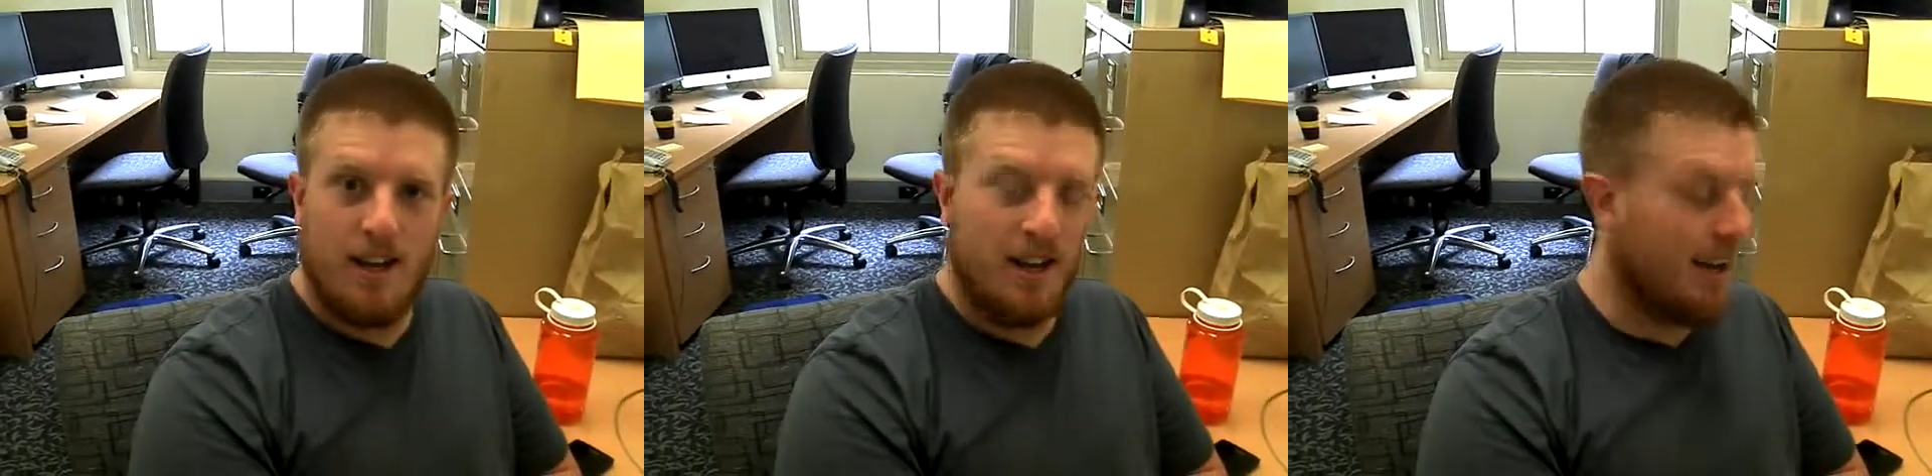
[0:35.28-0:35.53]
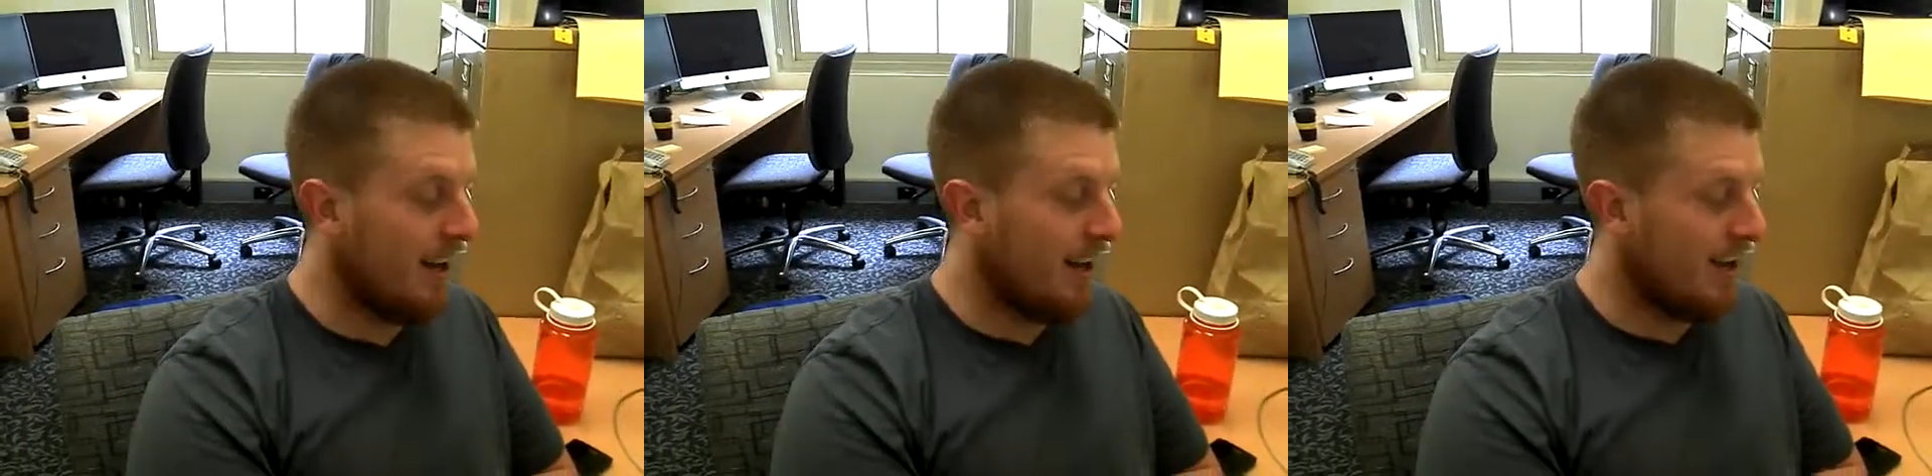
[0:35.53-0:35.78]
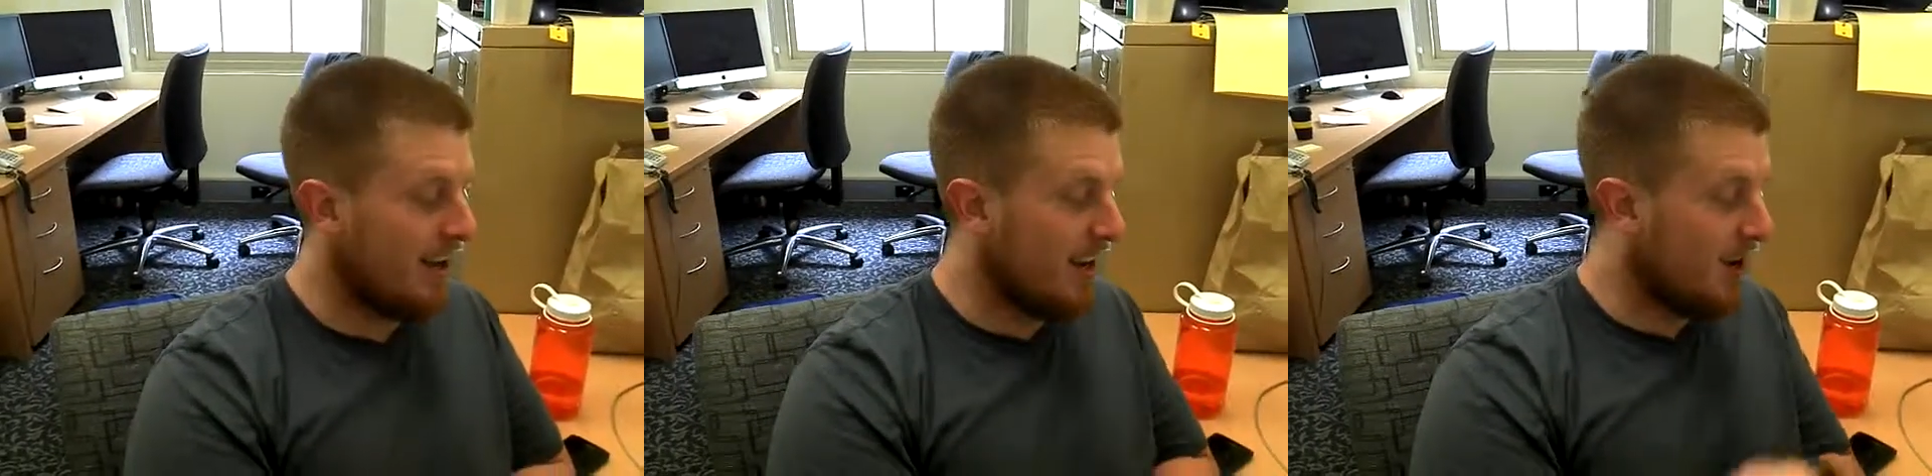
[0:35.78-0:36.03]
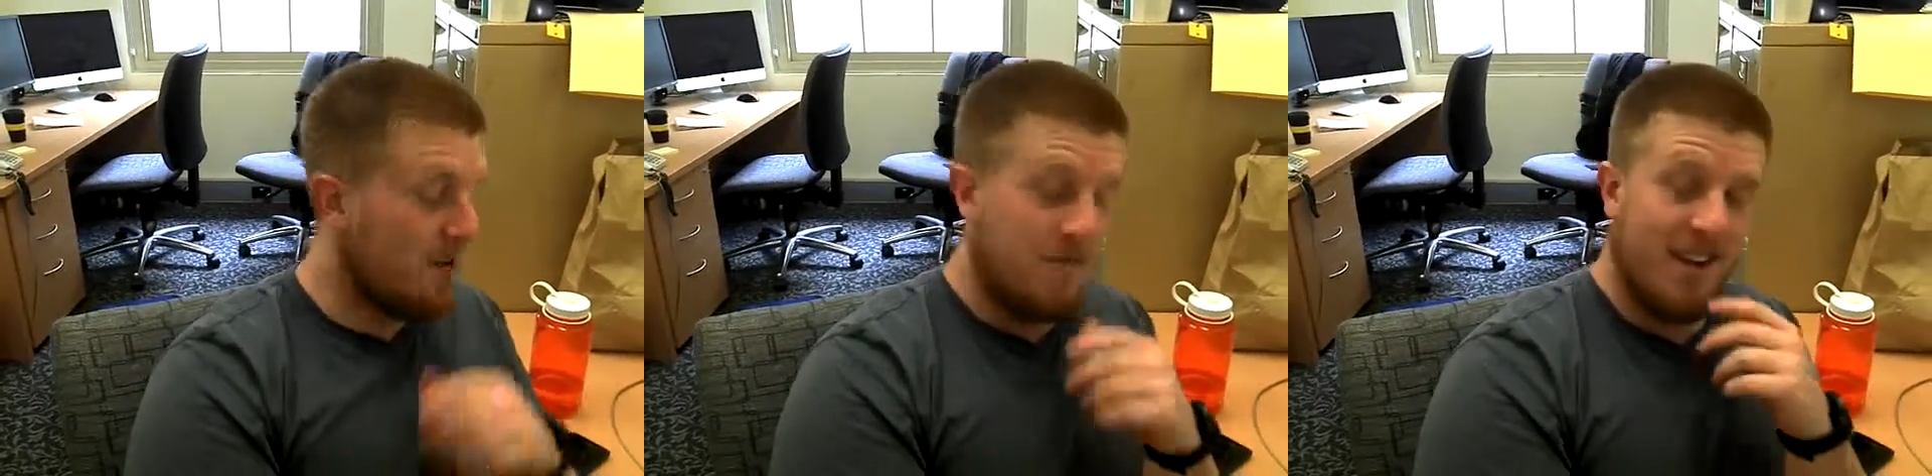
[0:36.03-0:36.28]

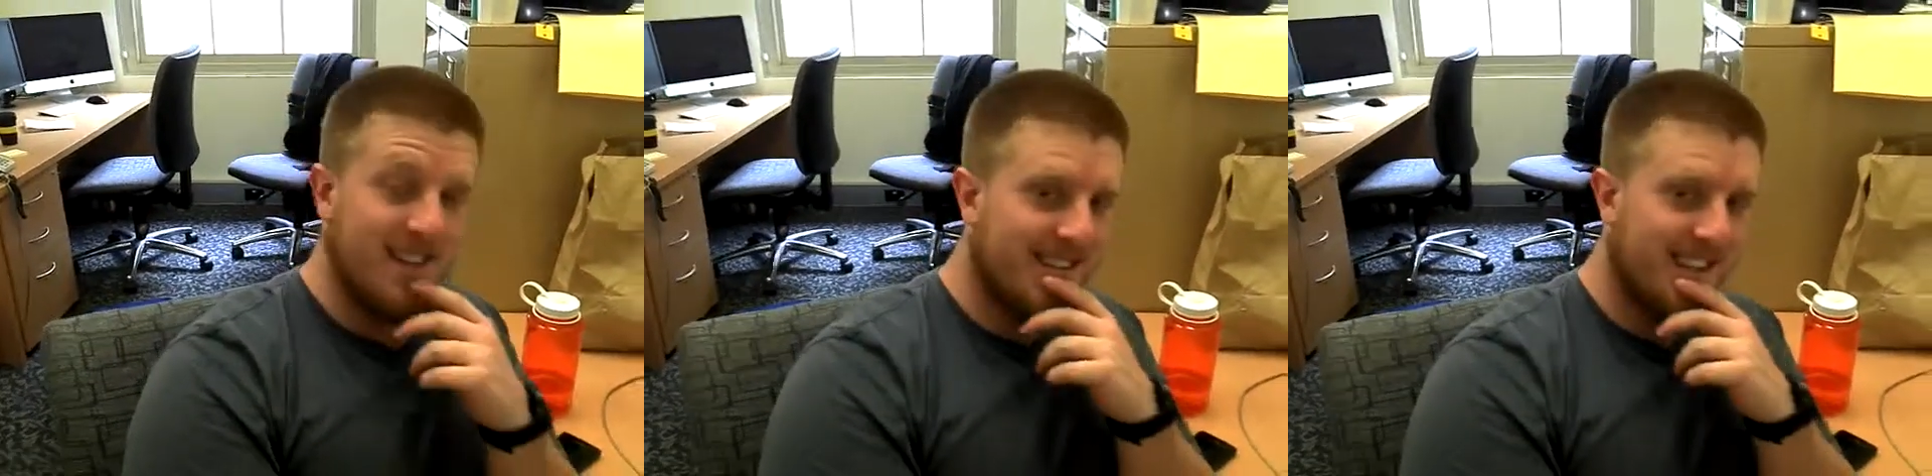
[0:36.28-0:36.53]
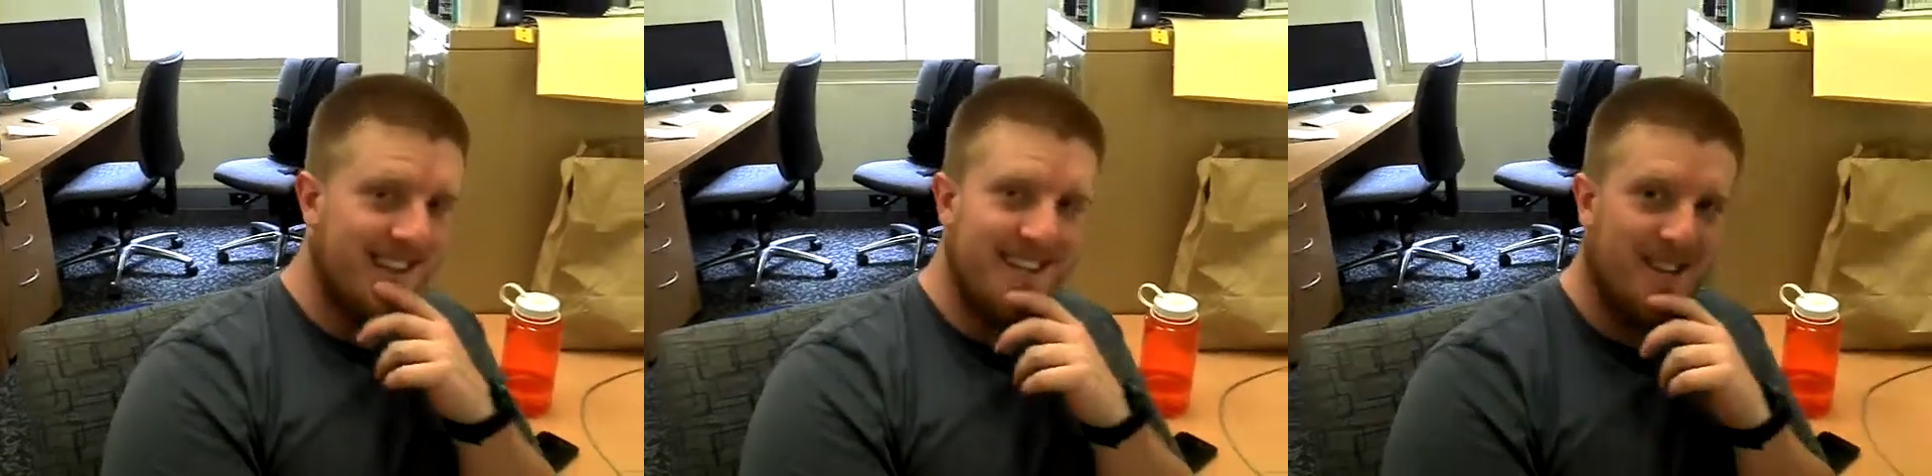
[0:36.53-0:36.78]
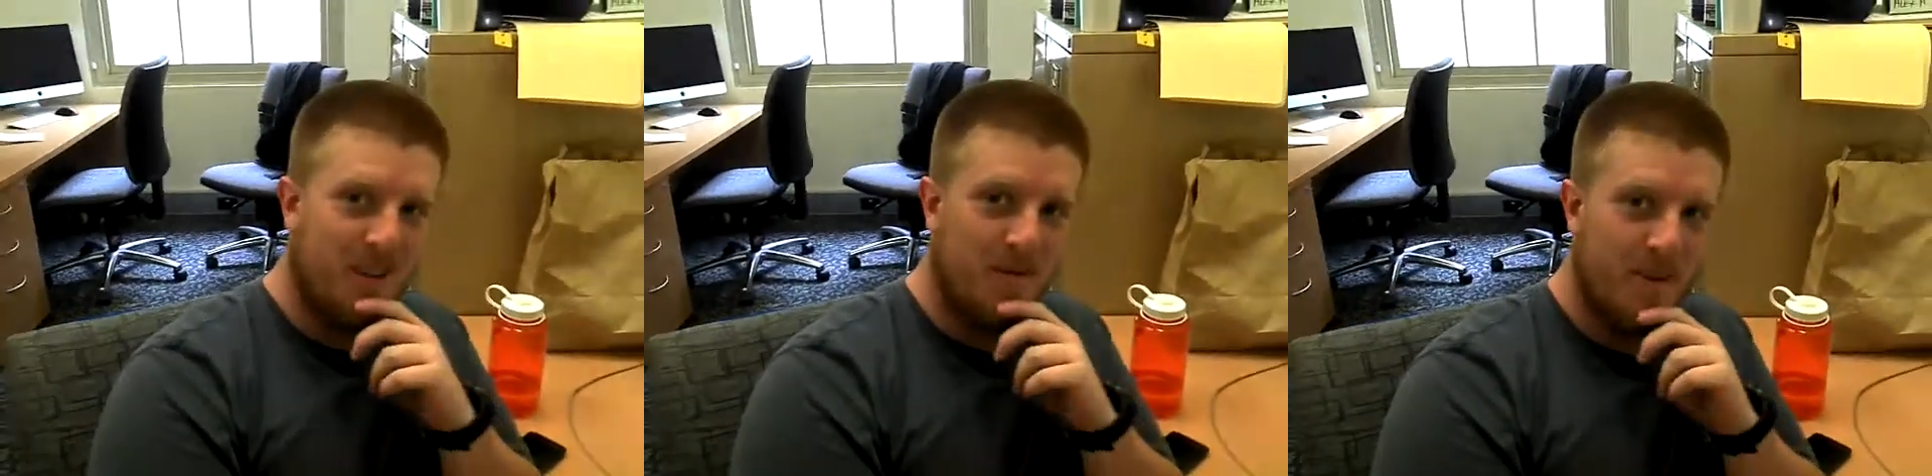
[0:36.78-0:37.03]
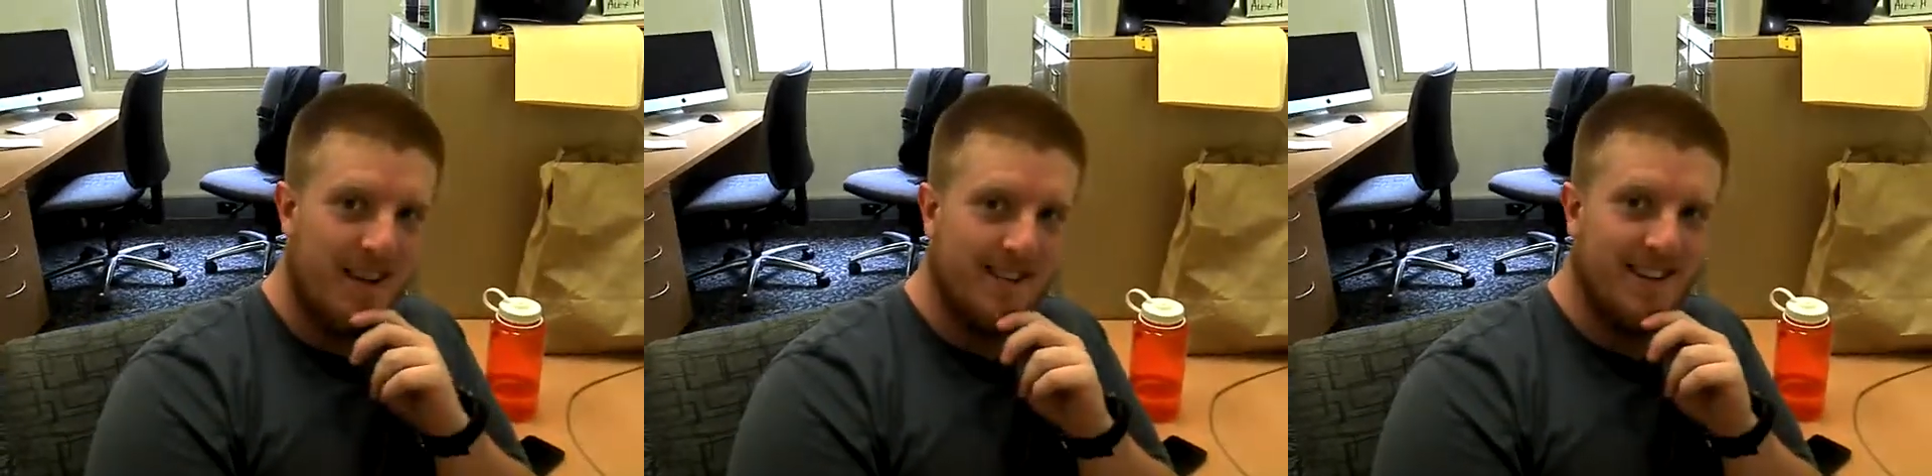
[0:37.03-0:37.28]
Yeah, not amazing. Not
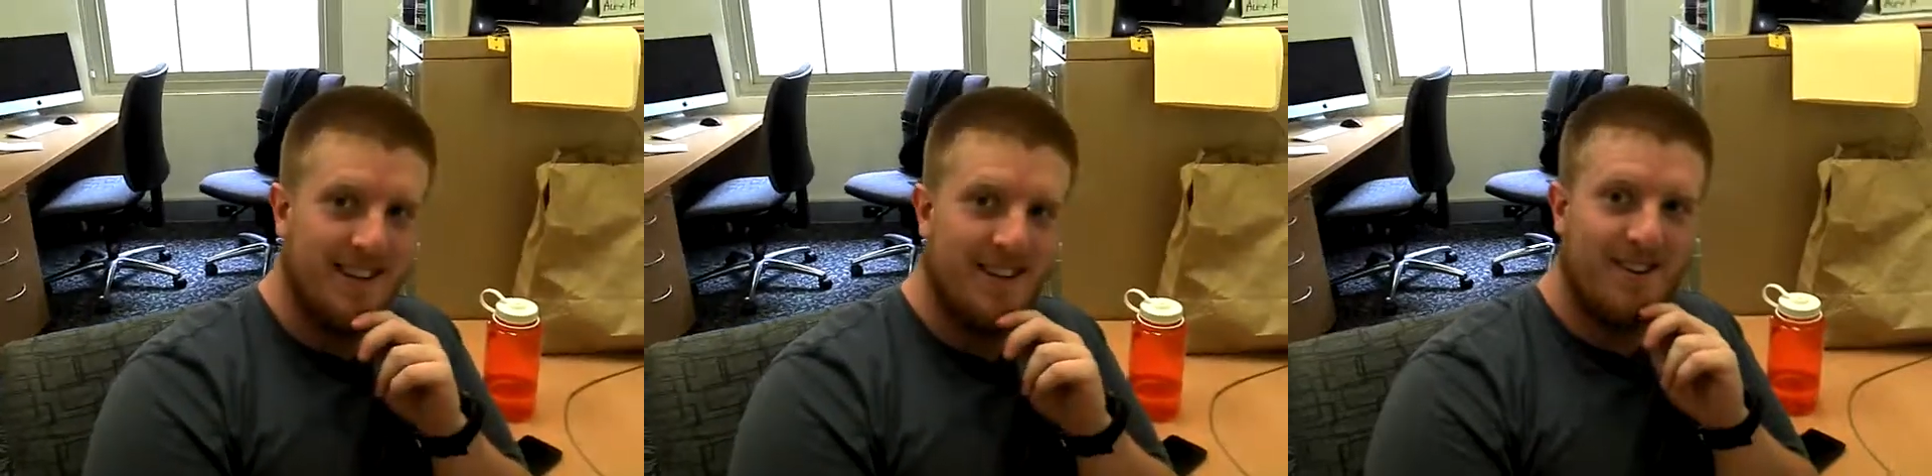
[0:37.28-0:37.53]
amazing.